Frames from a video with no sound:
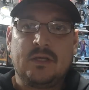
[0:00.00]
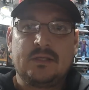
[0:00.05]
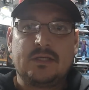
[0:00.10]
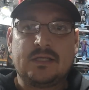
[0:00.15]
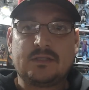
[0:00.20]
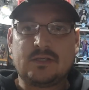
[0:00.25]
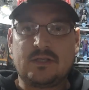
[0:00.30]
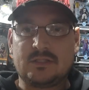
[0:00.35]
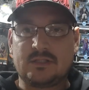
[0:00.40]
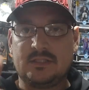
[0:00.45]

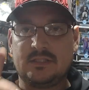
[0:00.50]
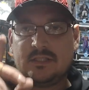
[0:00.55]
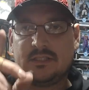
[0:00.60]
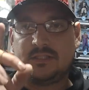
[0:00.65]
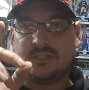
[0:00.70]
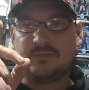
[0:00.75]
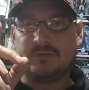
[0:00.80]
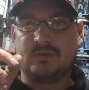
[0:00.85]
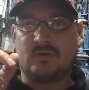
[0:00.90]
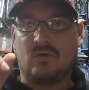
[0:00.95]
That's all she
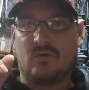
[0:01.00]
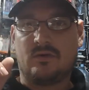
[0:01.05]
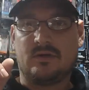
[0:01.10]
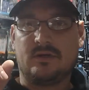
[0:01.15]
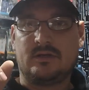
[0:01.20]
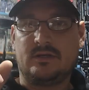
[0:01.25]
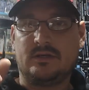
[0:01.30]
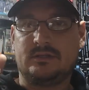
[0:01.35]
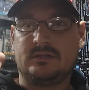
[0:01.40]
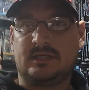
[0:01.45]
did. She
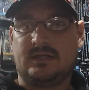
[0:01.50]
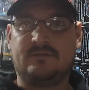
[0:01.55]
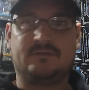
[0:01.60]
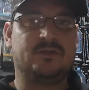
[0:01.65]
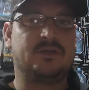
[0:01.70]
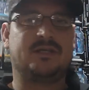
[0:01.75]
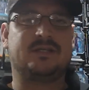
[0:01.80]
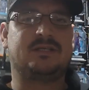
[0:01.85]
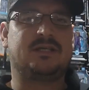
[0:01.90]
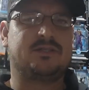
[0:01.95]
recorded herself.
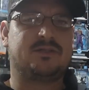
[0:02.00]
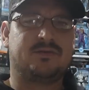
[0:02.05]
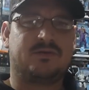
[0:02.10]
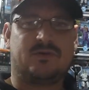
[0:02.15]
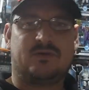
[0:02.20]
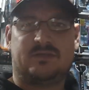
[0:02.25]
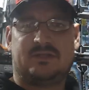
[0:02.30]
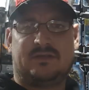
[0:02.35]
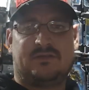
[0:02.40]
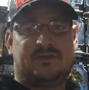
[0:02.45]
And you can tell she
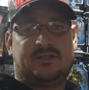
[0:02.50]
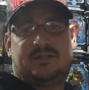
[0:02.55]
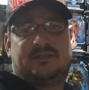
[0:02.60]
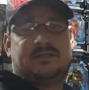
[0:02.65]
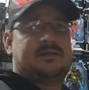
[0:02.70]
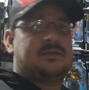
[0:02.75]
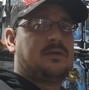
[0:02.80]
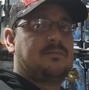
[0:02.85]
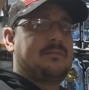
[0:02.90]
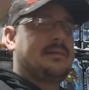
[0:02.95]
recorded herself. She's
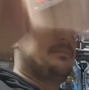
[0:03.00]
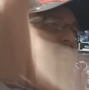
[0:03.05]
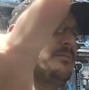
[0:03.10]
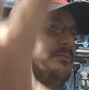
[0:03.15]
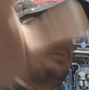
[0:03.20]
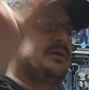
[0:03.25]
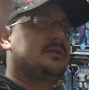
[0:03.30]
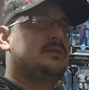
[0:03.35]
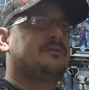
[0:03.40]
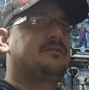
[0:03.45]
like,
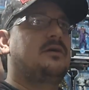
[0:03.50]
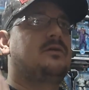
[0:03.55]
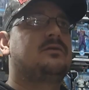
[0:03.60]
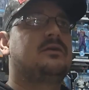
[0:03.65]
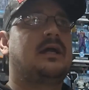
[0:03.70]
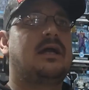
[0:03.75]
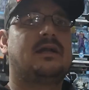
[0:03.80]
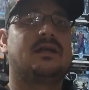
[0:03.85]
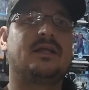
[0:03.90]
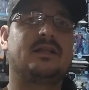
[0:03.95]
and put the
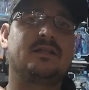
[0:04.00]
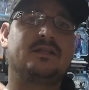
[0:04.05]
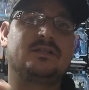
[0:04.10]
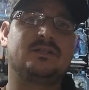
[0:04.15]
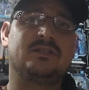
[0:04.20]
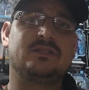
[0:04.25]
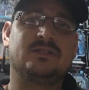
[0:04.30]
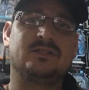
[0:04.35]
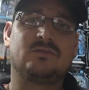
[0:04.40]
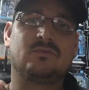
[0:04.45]
phone down, and then
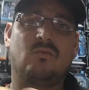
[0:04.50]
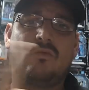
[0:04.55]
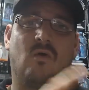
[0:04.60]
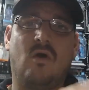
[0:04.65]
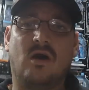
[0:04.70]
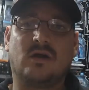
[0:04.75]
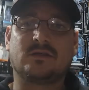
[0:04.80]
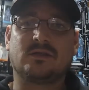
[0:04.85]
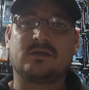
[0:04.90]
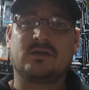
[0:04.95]
she just
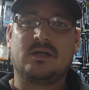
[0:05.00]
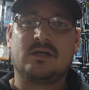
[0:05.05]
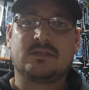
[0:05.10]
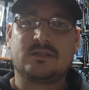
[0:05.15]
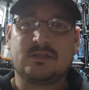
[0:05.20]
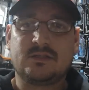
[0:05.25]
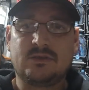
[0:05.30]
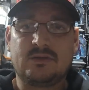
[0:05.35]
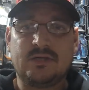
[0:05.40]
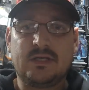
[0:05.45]
walked across
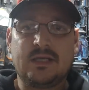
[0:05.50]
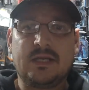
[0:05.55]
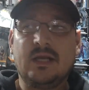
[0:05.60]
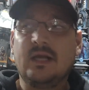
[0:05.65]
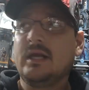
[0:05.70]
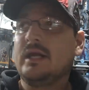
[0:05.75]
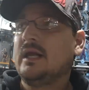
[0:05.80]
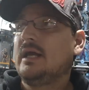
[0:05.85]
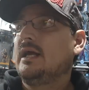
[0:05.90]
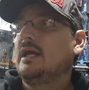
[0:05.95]
the street.
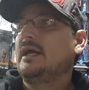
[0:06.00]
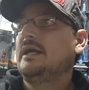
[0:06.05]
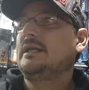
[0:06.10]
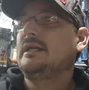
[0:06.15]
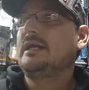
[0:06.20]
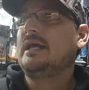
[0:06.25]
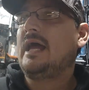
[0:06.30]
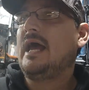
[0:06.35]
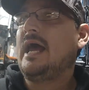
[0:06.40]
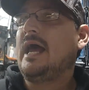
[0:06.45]
And
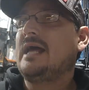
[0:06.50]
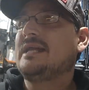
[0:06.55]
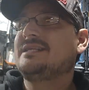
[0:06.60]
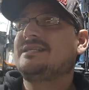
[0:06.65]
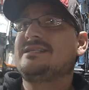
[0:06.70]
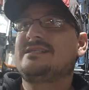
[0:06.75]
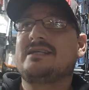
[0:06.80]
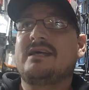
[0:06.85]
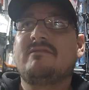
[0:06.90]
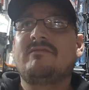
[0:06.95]
it had
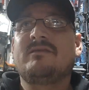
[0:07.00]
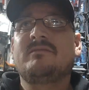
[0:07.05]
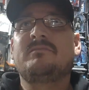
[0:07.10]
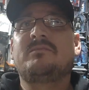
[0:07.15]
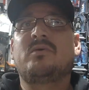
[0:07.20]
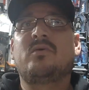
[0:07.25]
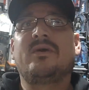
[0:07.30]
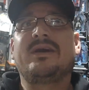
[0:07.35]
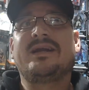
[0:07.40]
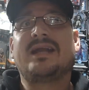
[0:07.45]

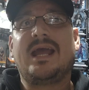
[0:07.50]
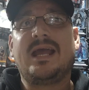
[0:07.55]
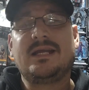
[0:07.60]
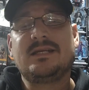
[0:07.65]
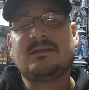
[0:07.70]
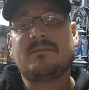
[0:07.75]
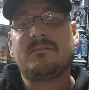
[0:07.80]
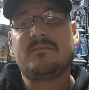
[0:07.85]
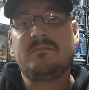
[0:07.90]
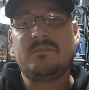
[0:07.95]

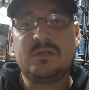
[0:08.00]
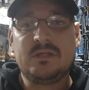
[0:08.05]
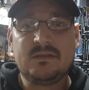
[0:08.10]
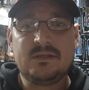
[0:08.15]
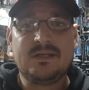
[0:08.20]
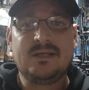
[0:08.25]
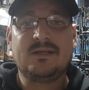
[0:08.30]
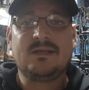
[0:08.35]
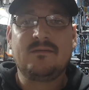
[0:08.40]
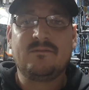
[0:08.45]
7.8
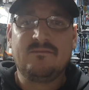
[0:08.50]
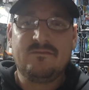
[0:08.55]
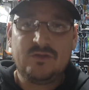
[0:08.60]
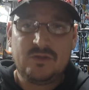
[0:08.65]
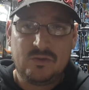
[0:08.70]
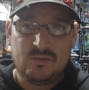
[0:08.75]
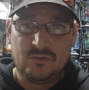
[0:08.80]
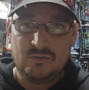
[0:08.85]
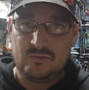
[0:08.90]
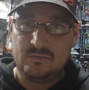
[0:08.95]
million
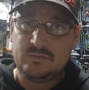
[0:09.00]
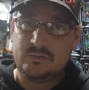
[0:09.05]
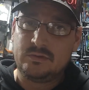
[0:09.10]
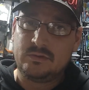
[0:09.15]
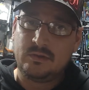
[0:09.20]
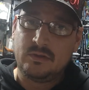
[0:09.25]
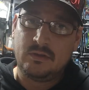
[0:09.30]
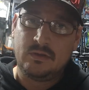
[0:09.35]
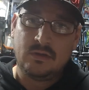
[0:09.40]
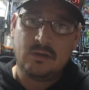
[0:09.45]
views.